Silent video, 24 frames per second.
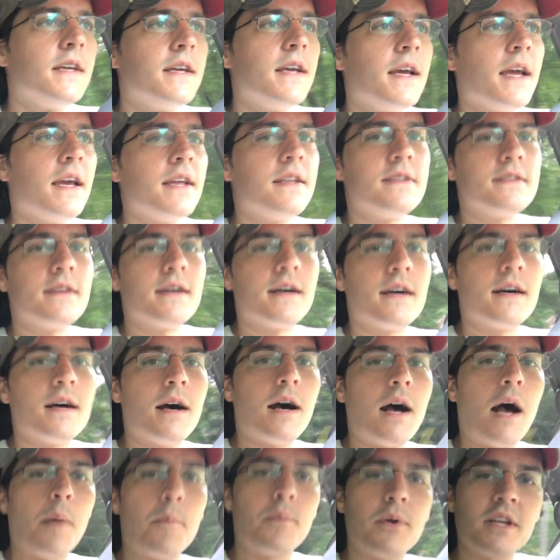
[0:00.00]
And
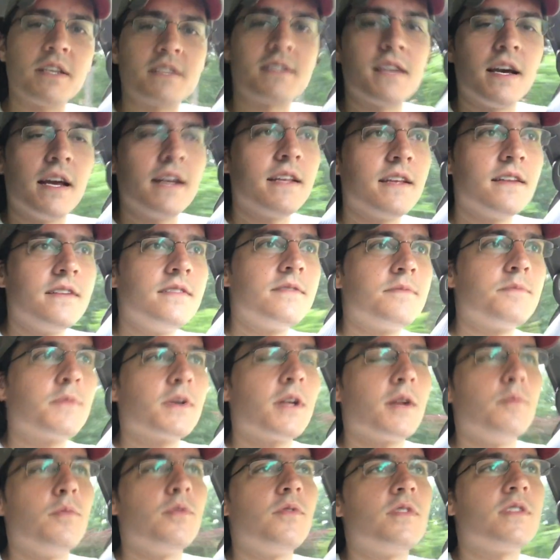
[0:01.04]
I'm pretty excited. I'm
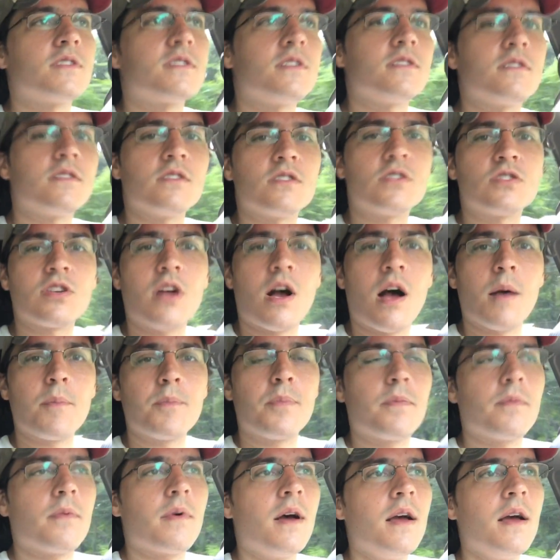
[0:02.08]
going to move this into the shop,